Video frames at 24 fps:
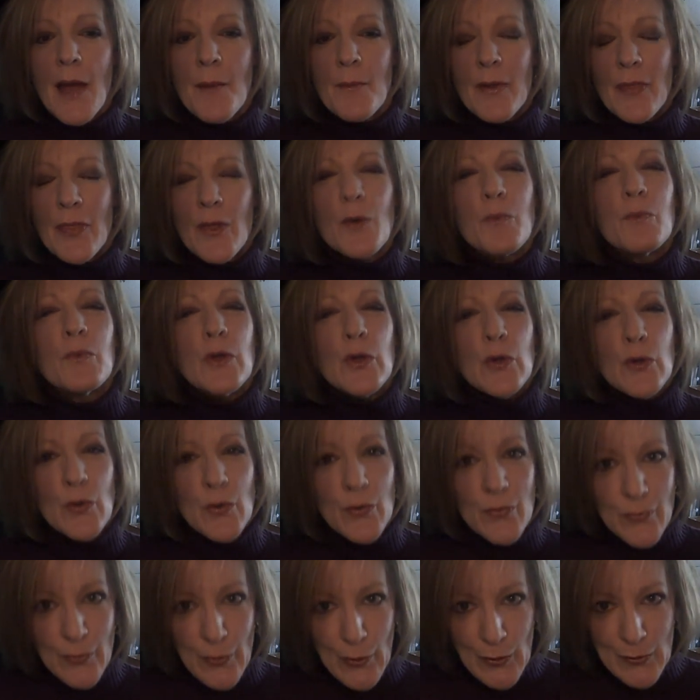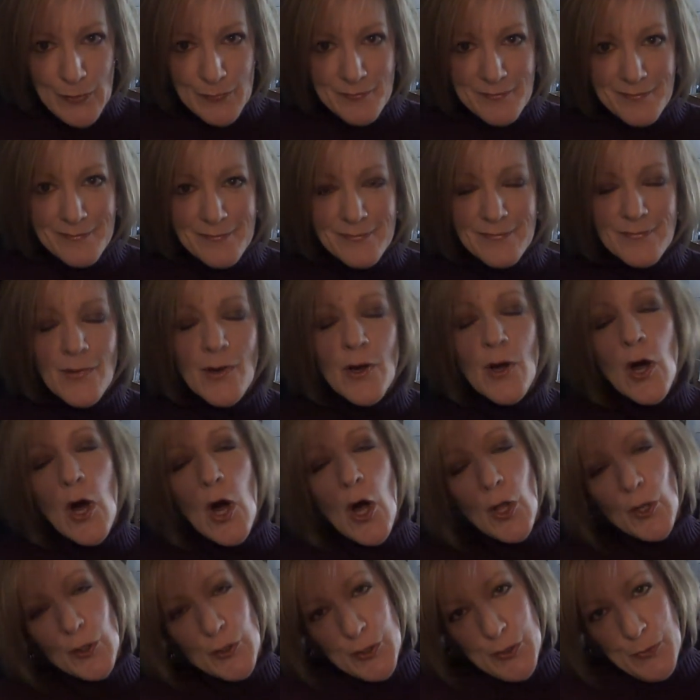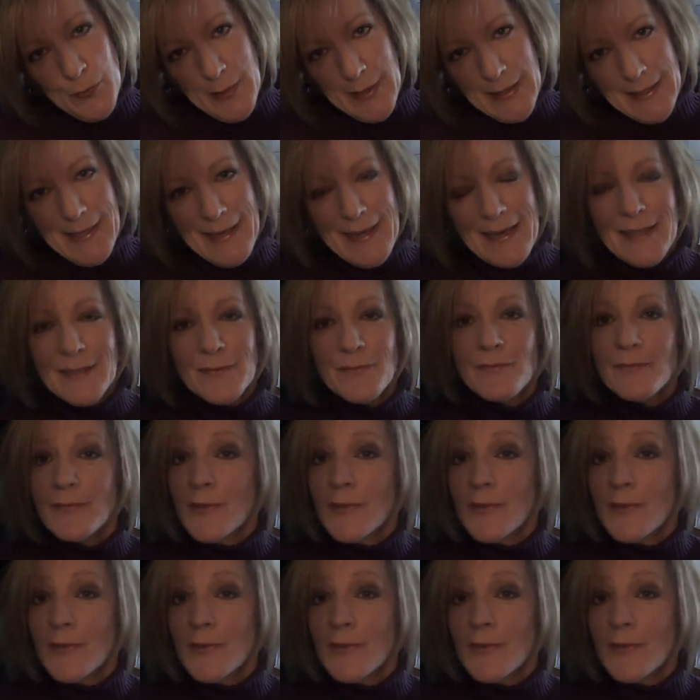but they're beautiful, ultimately.